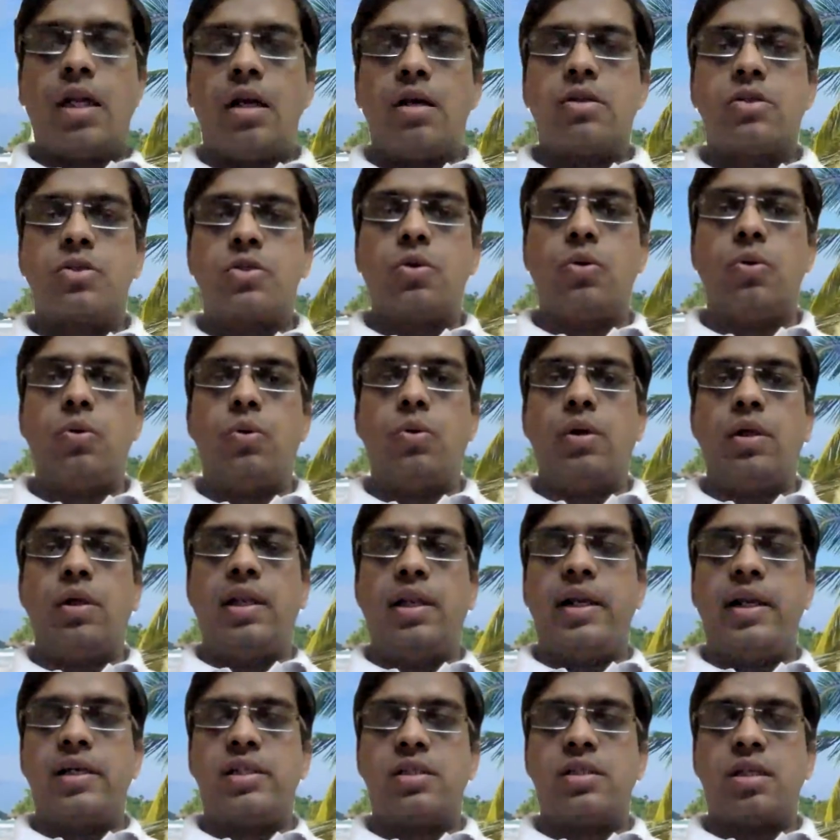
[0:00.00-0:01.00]
So
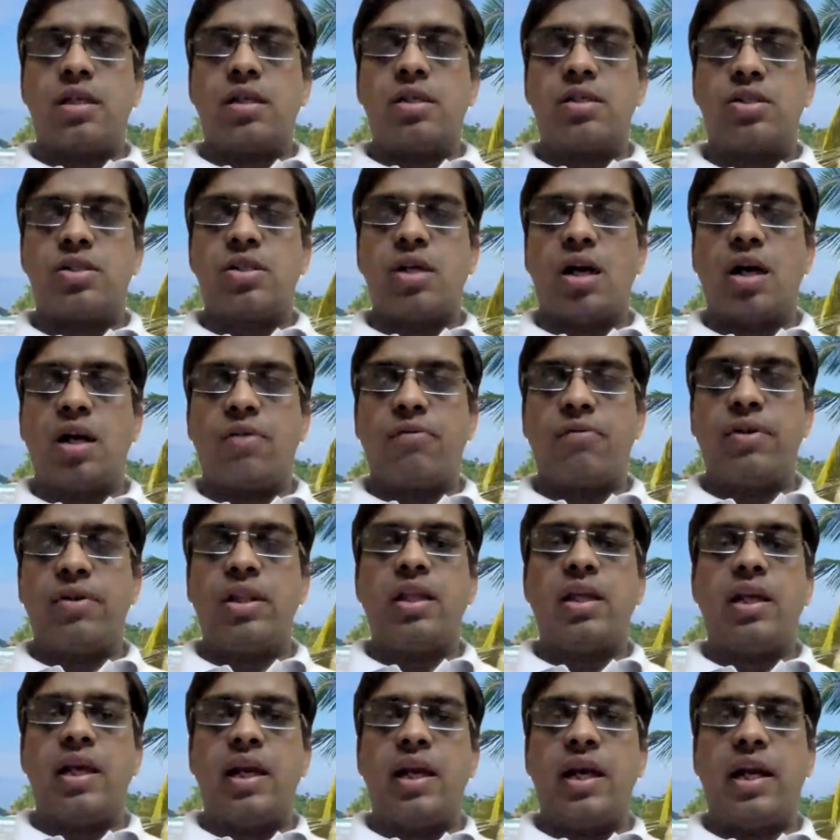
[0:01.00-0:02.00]
let's start
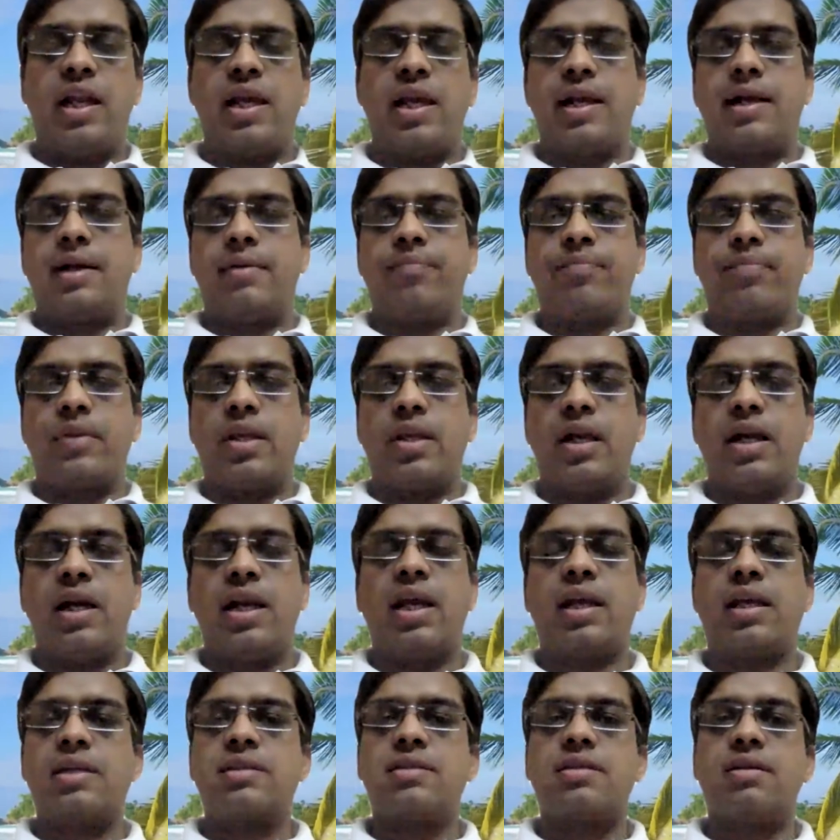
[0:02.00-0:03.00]
with headache.
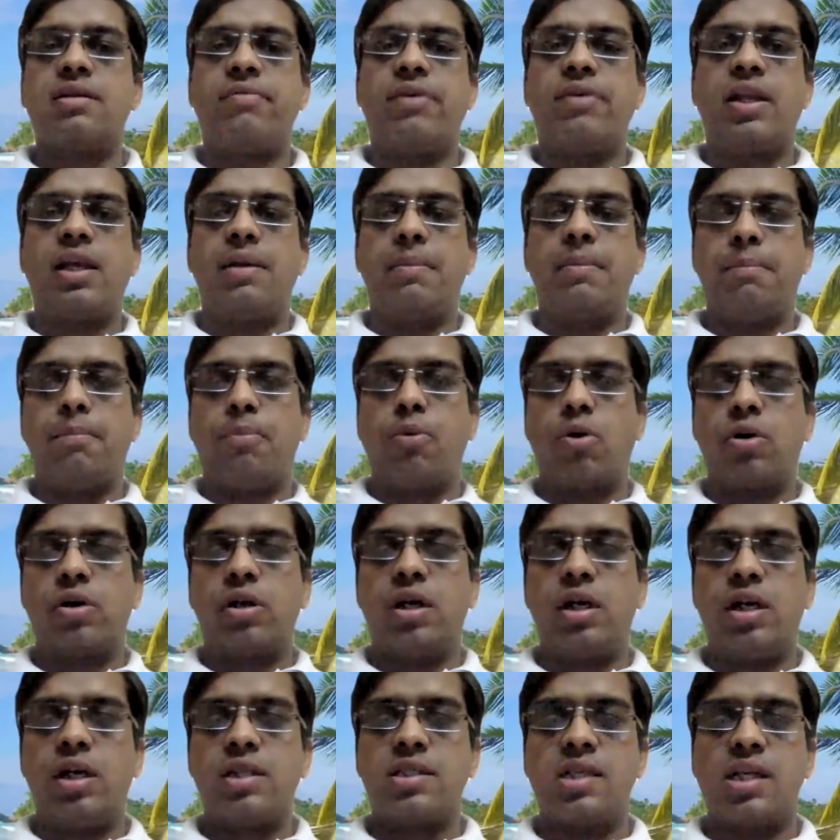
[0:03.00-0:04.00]
Headache is a very
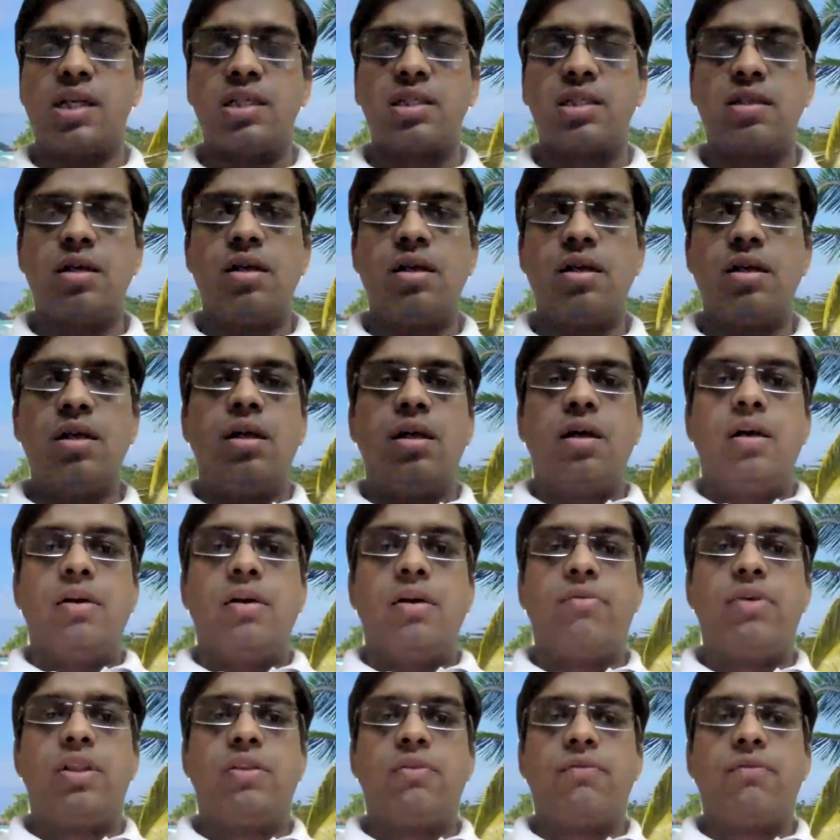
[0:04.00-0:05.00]
important disease
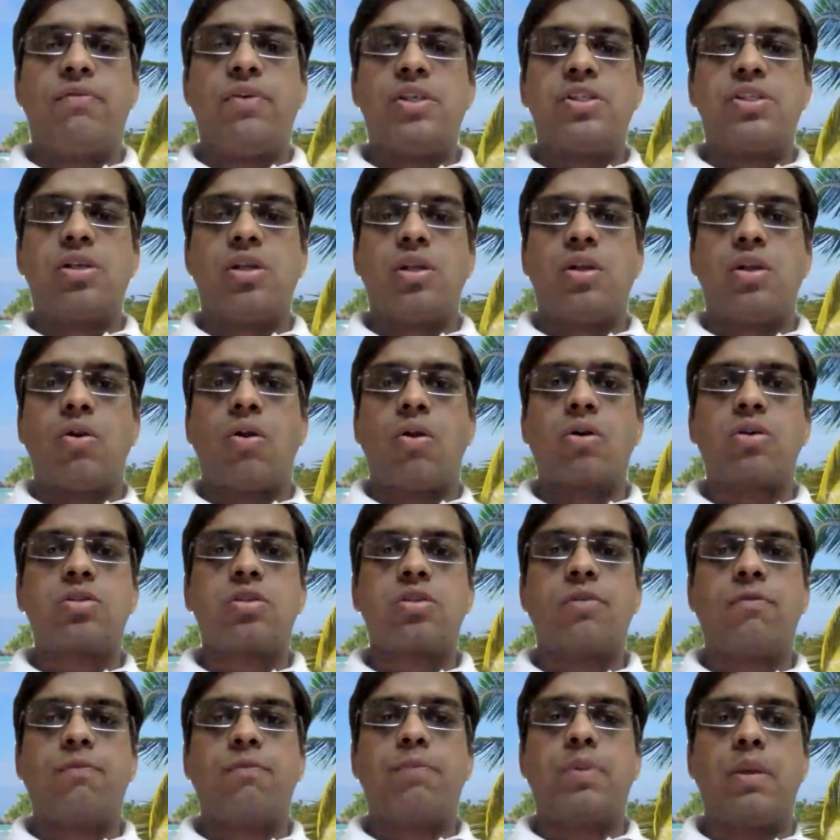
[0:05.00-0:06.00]
with which
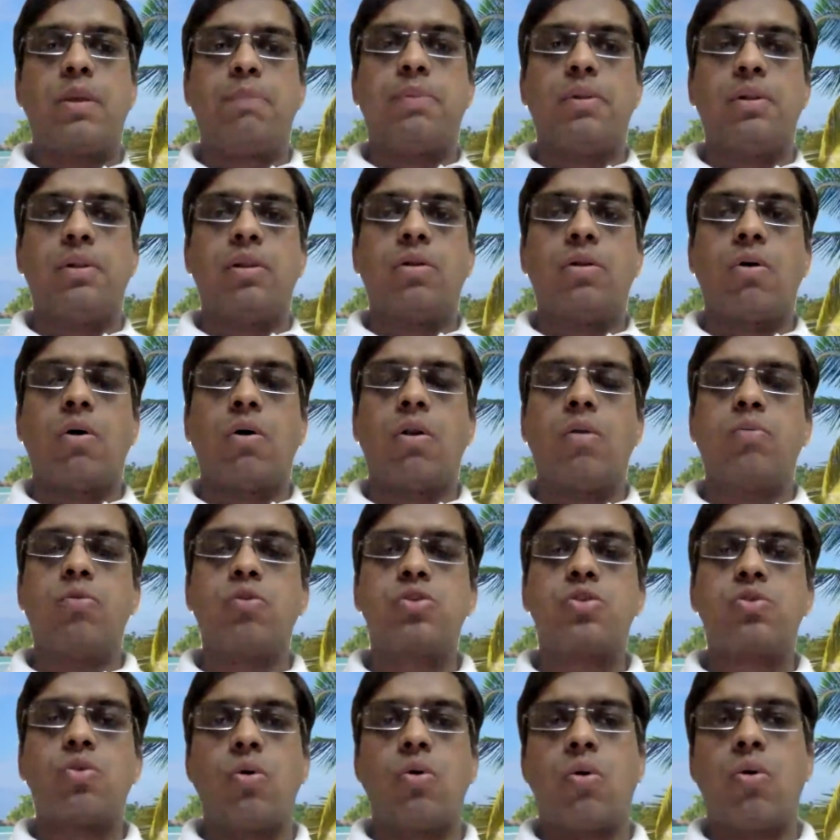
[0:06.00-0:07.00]
lots of people,
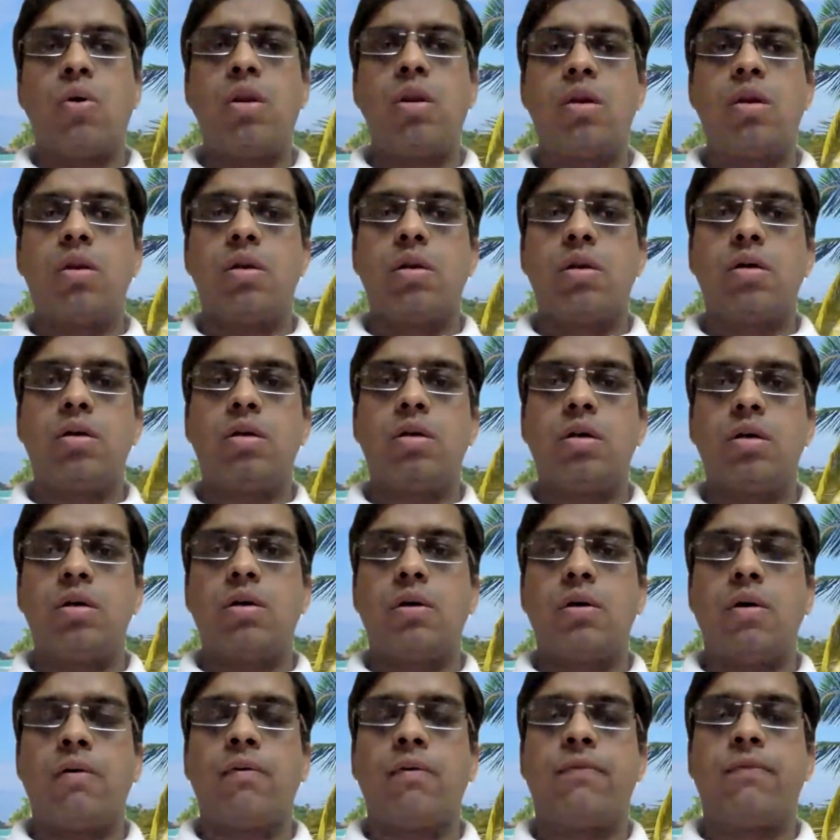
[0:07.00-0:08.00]
almost all
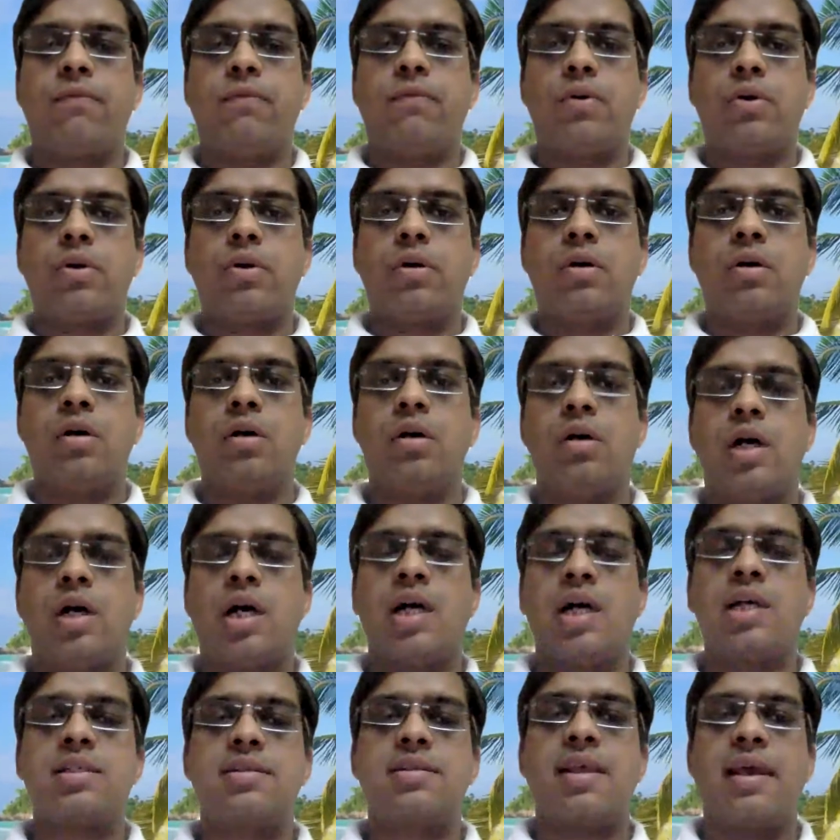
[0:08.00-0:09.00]
of
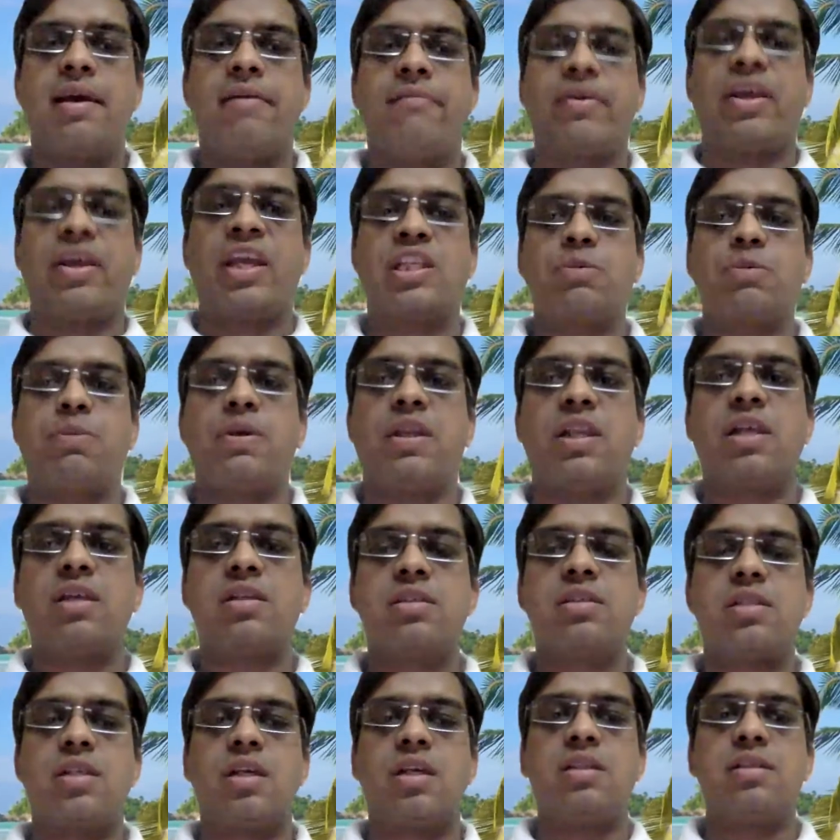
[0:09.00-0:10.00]
us have
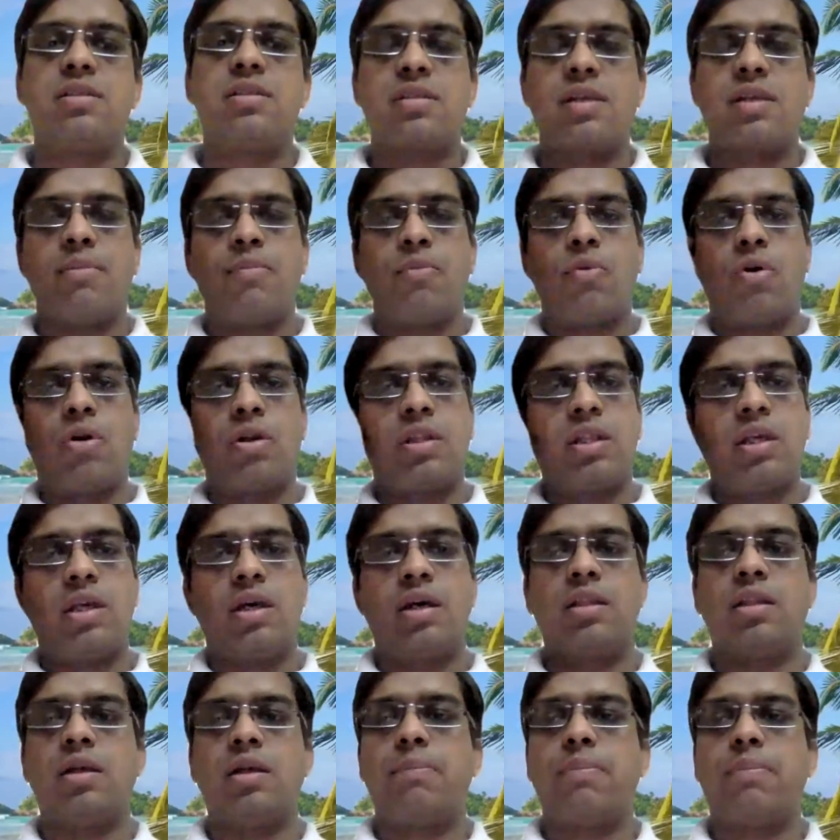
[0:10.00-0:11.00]
experienced in some or the
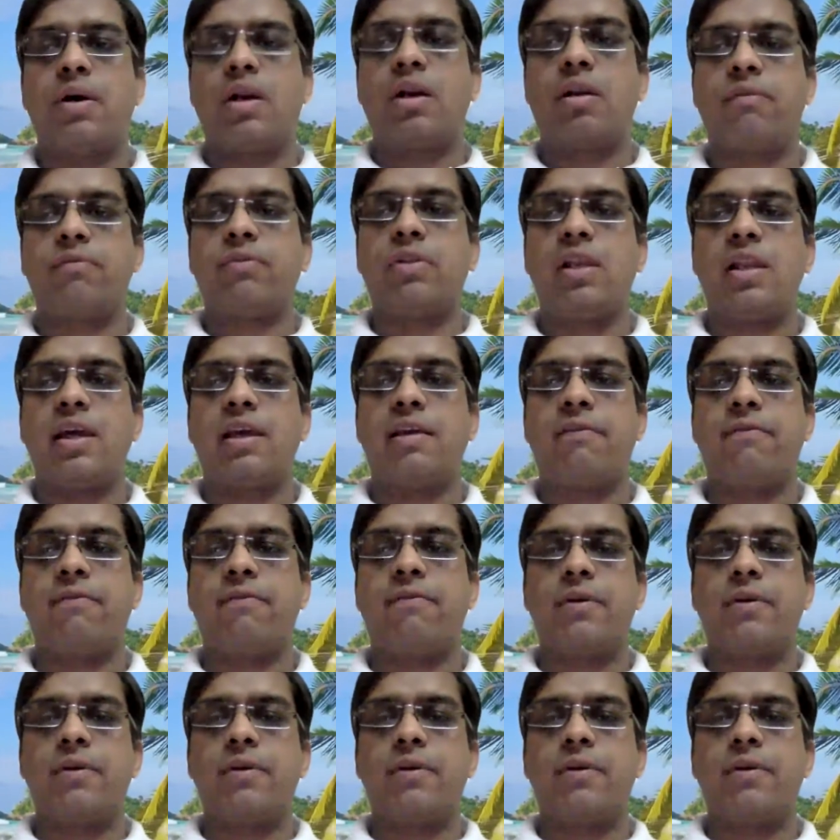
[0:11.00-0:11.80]
other part of the life.